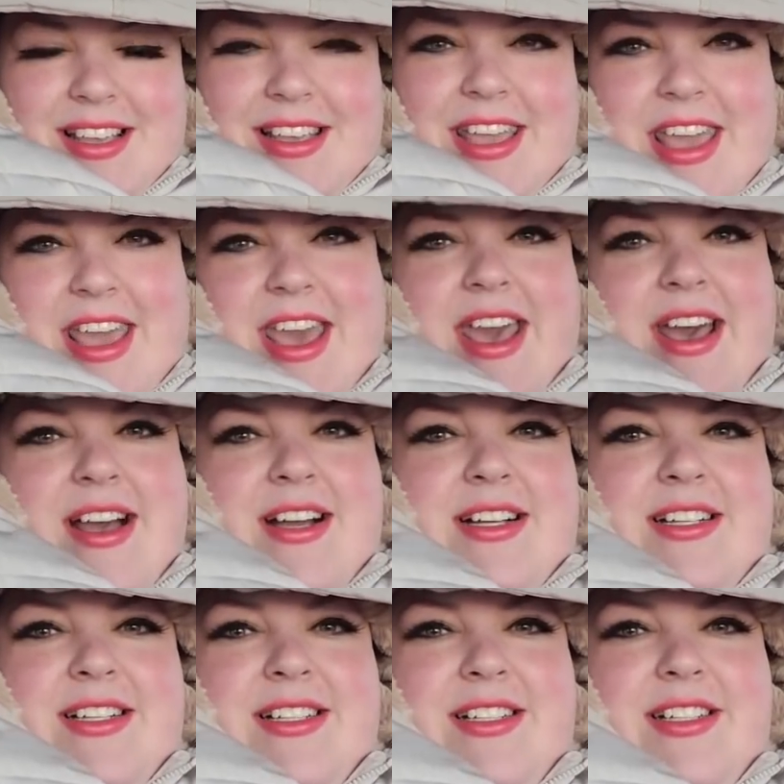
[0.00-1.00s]

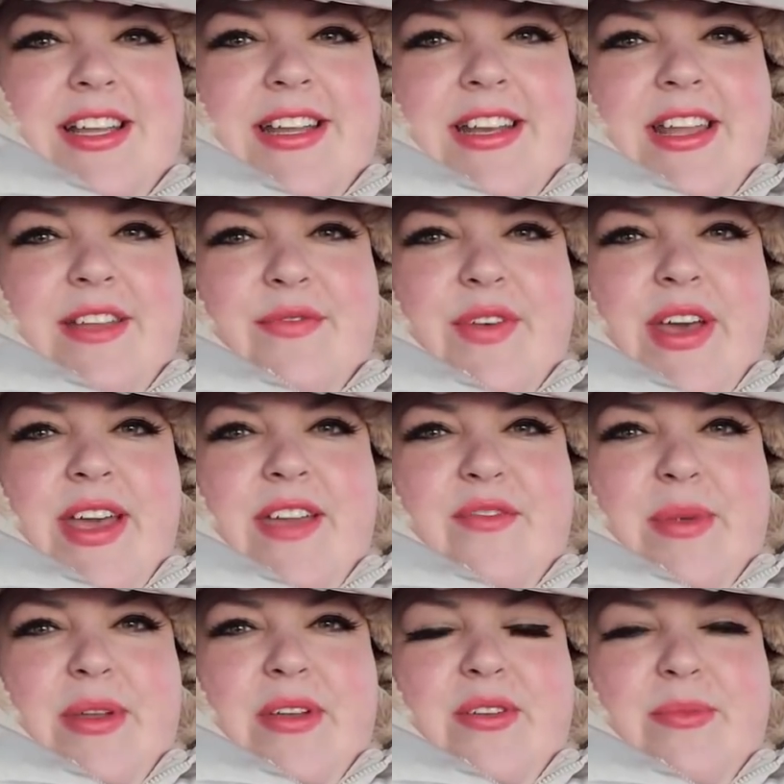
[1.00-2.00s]
Yeah. Hi, Night
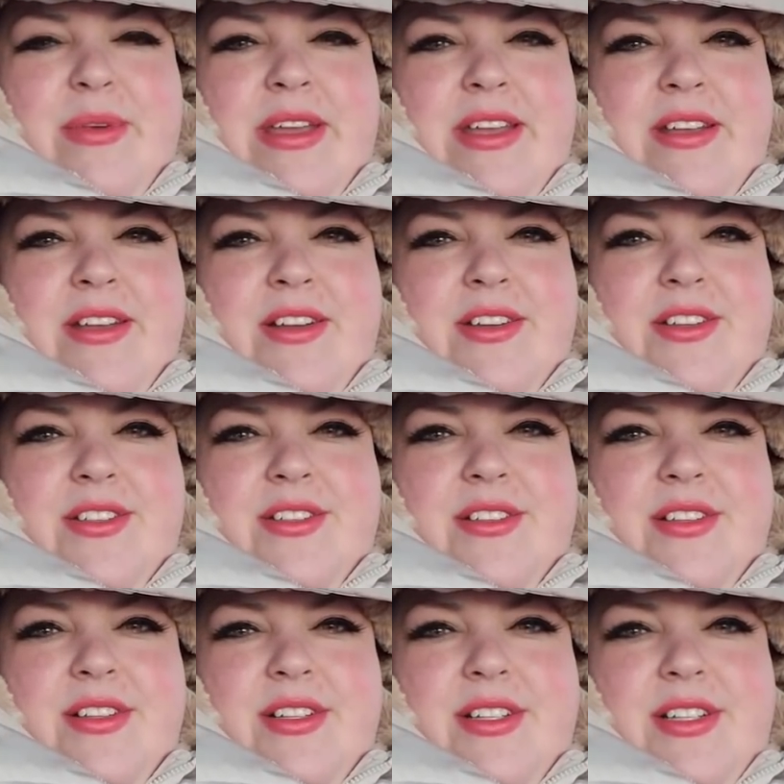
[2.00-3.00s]
Vibe, Michael Someone Myers. asked, Are
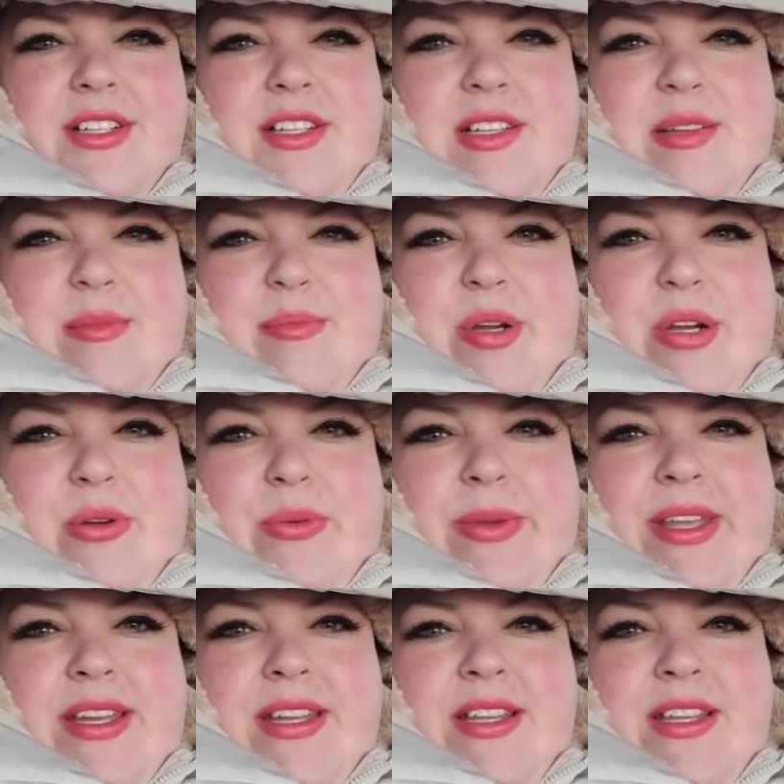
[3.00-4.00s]
we going to the vet on
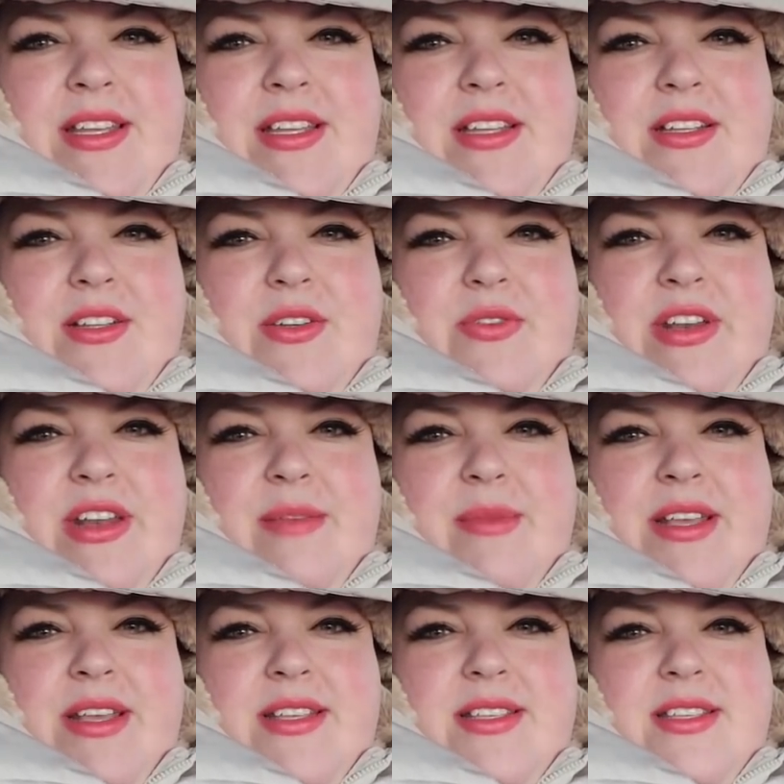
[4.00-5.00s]
Tuesday? I What I need to
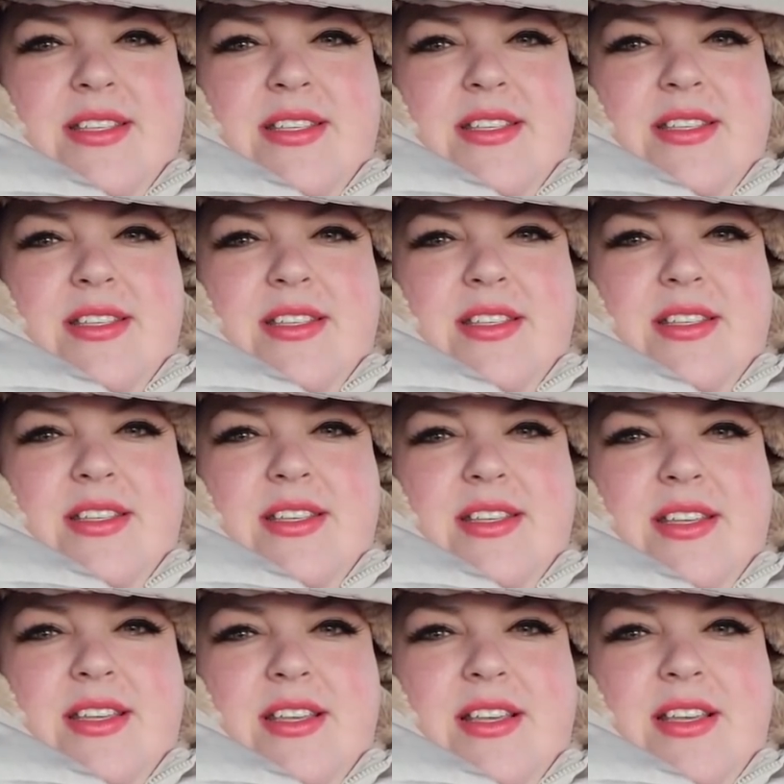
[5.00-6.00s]
know to take the day off
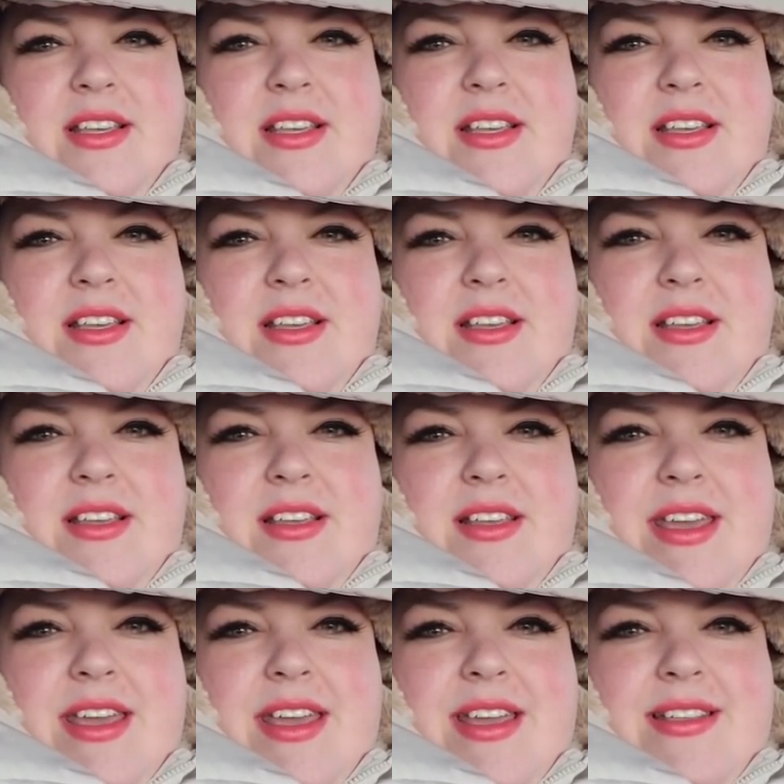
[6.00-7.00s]
and see that.
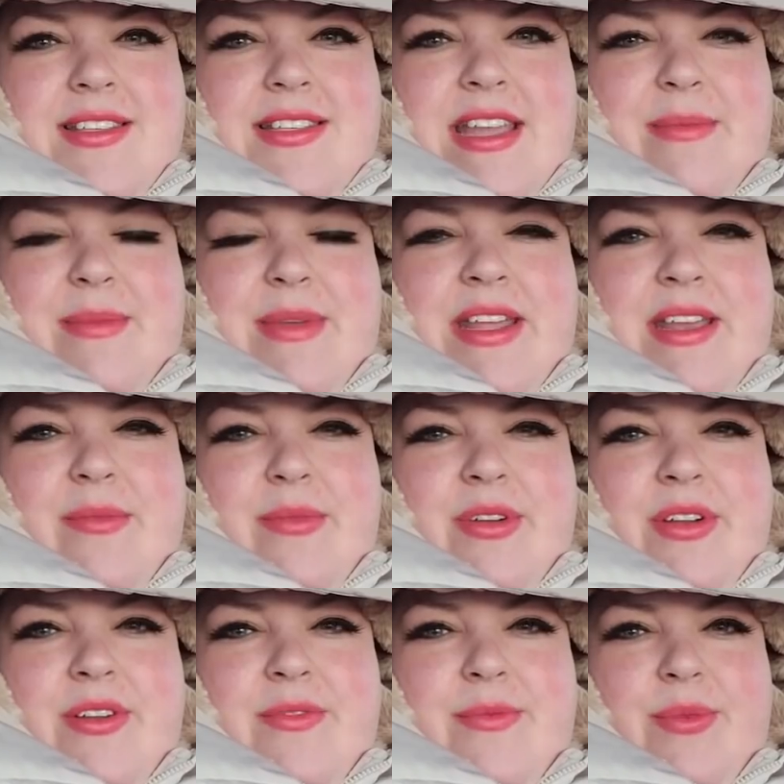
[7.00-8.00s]
Yes, damn it,
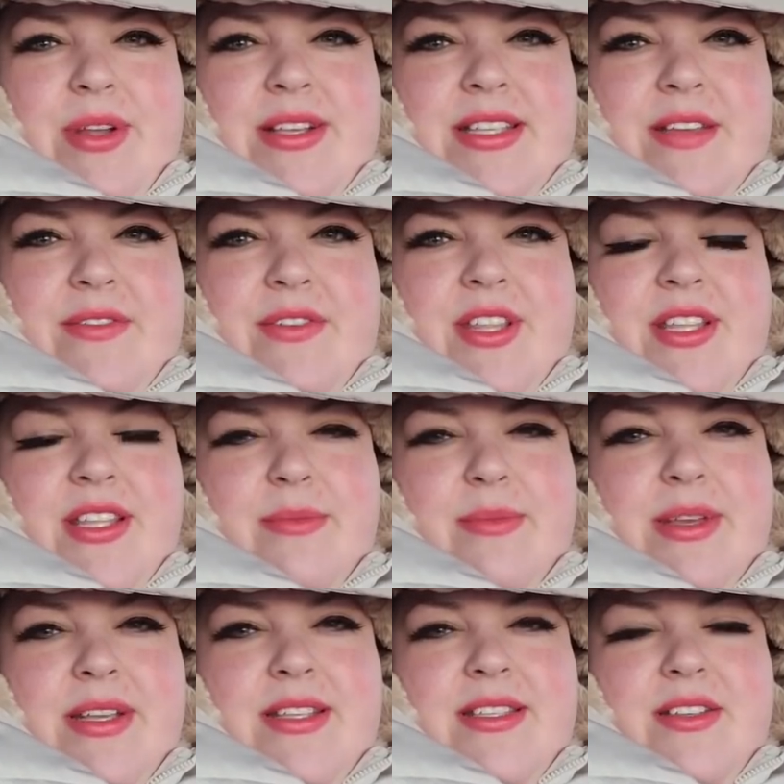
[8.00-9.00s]
Amber. Embrace everything that
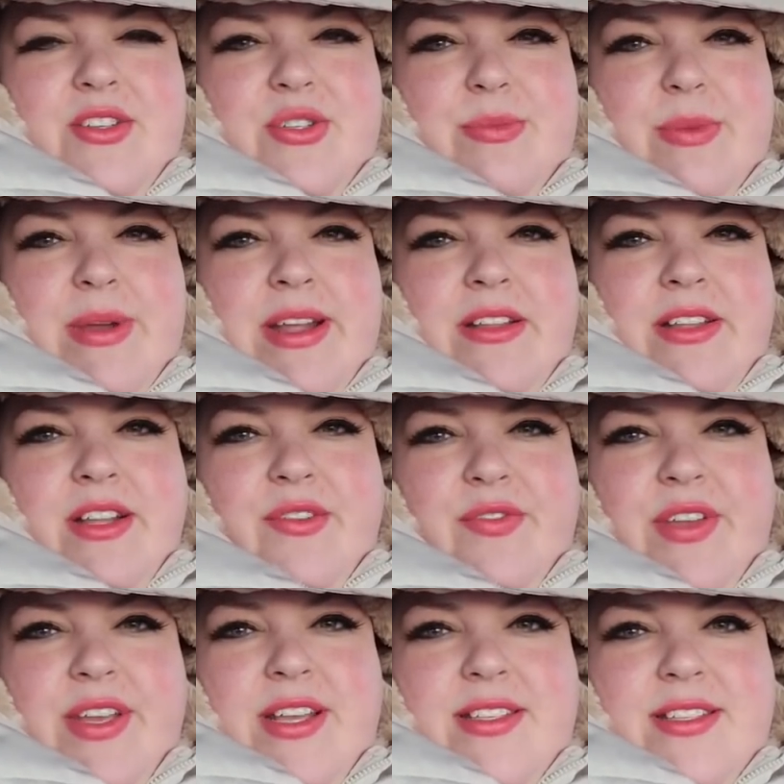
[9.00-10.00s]
makes your smile on your
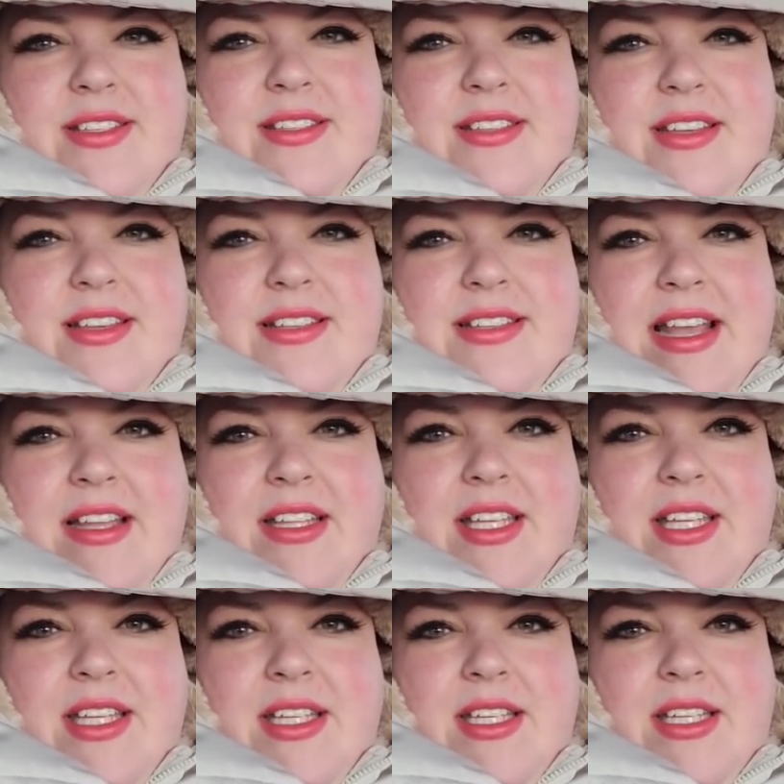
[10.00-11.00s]
face.
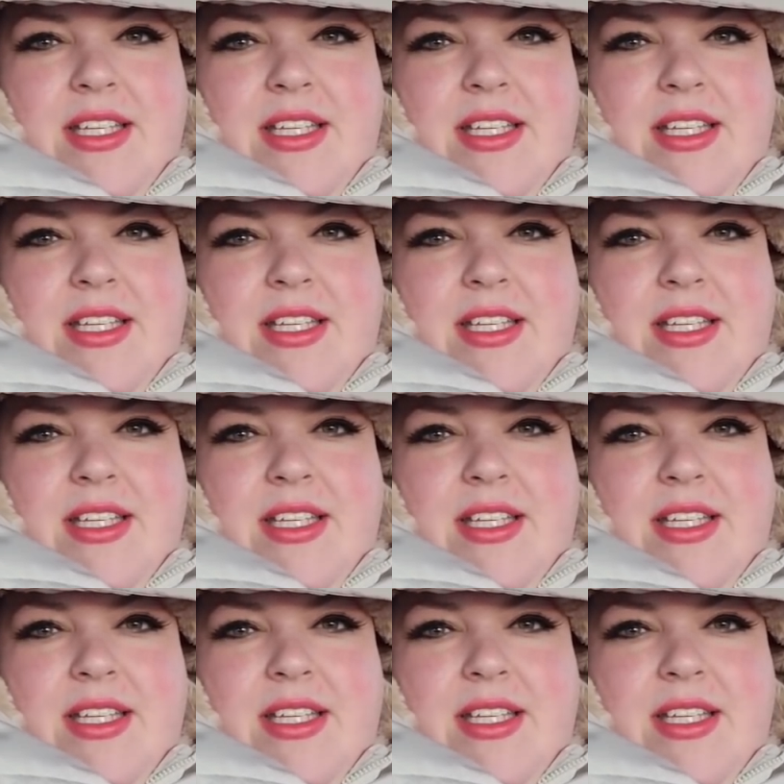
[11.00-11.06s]
Exactly.